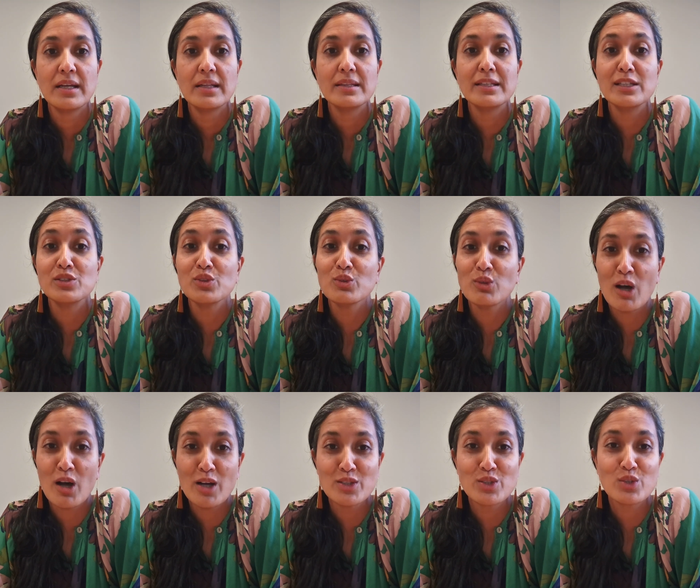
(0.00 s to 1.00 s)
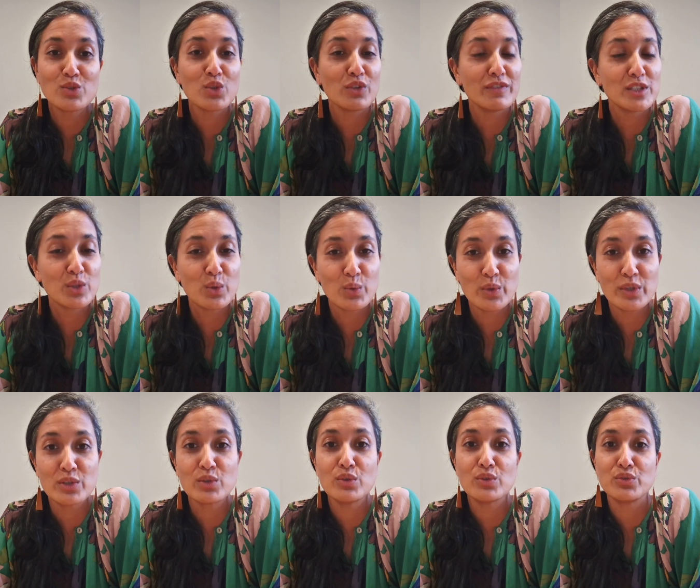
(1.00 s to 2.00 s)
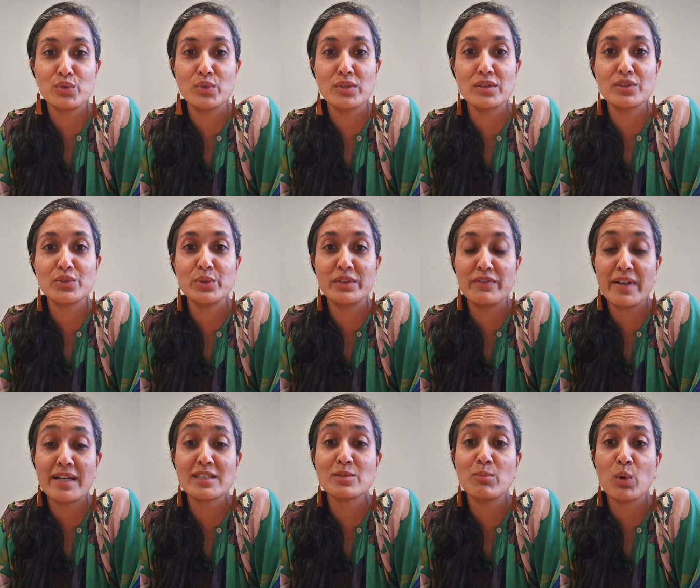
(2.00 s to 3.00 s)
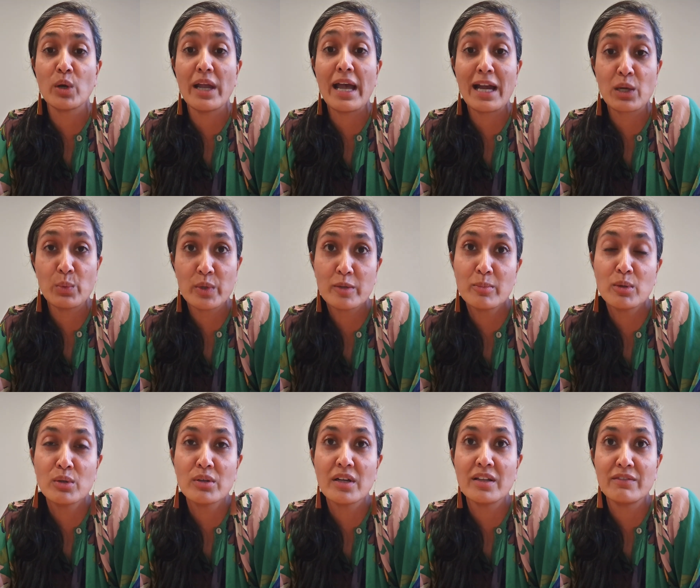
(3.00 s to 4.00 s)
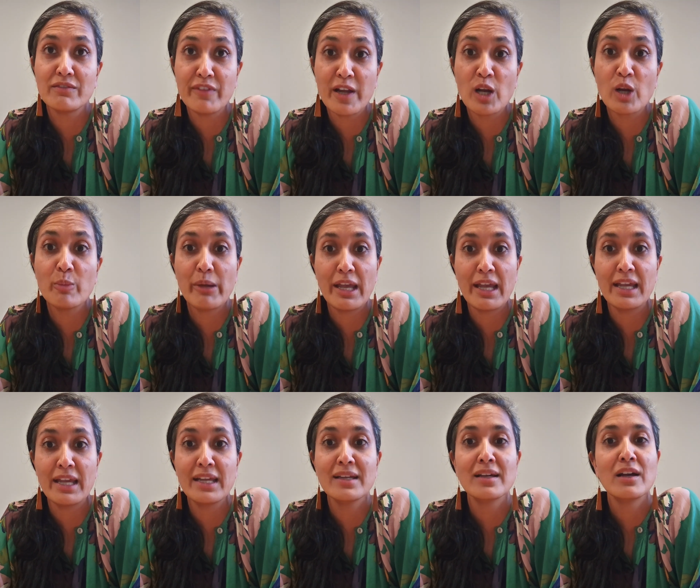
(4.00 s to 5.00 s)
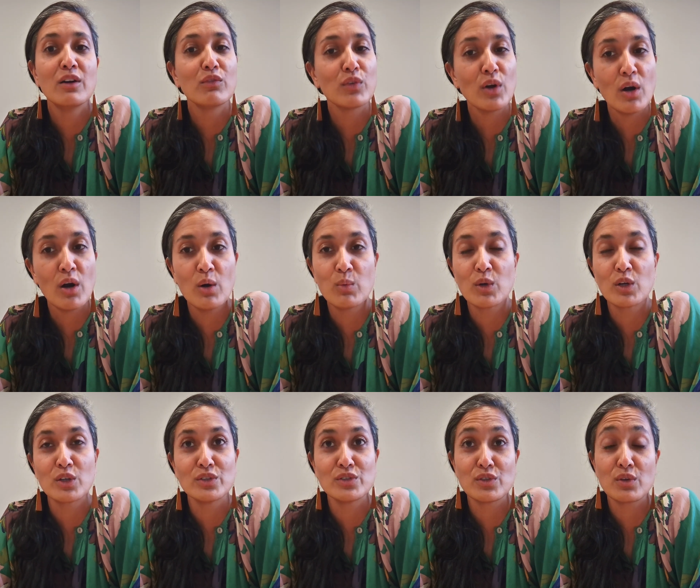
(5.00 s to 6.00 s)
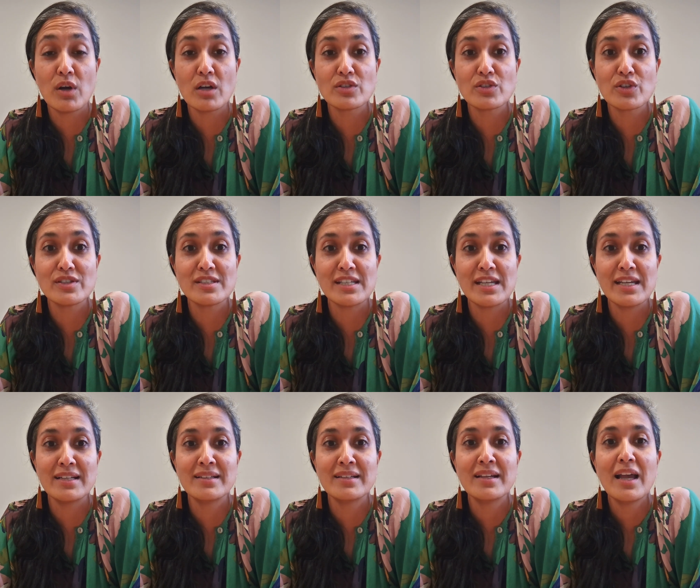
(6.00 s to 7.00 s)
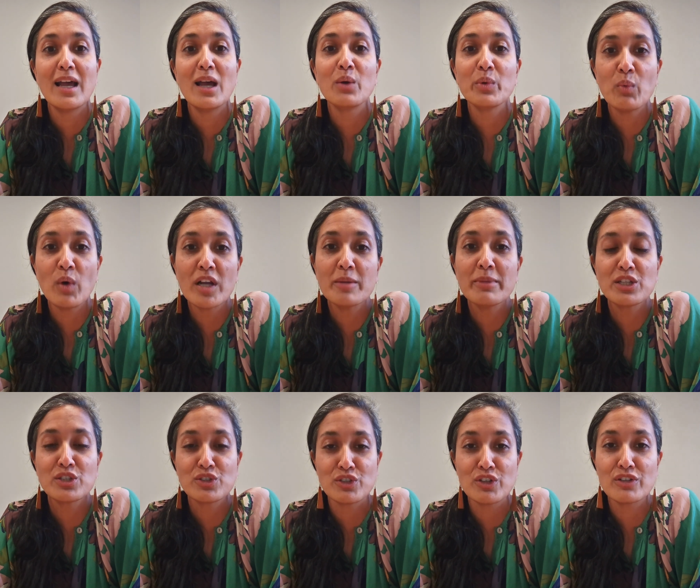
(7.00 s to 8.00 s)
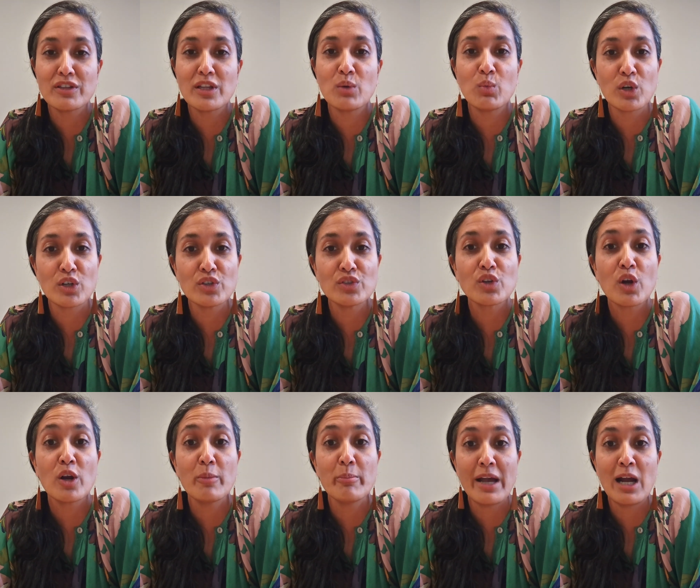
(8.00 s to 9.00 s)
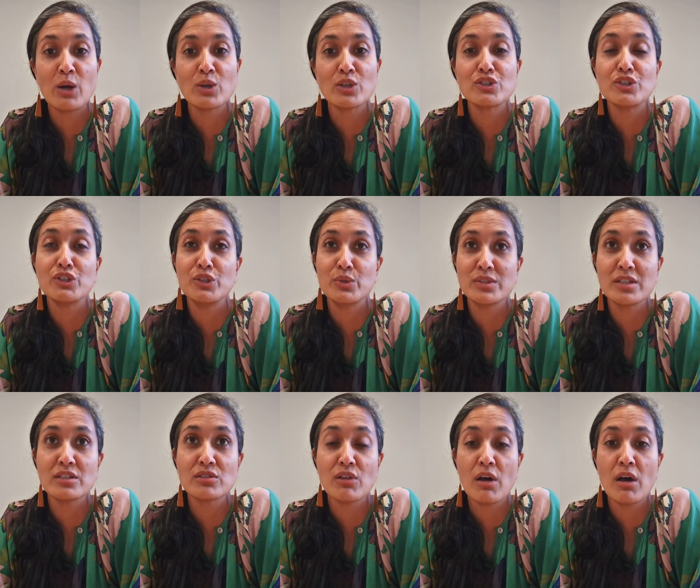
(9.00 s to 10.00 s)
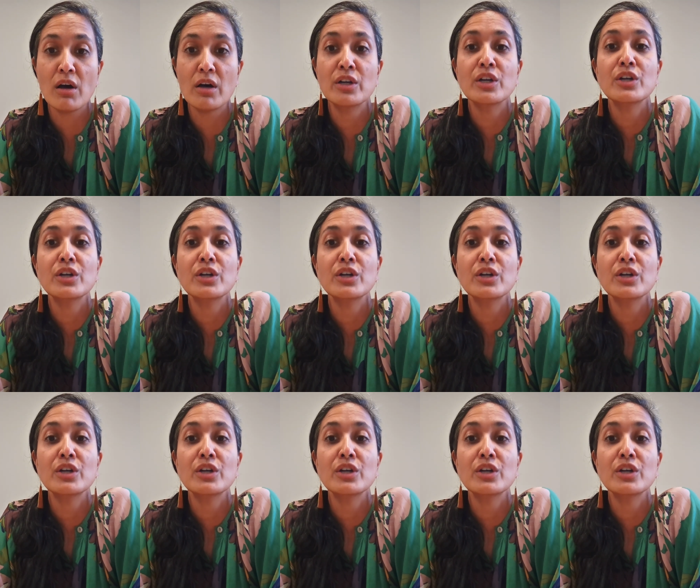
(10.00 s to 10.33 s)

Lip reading: These new laws serve as a critical tool to advance more equitable and fair pay for all workers across our state, and we want to make sure that workers are empowered to use this law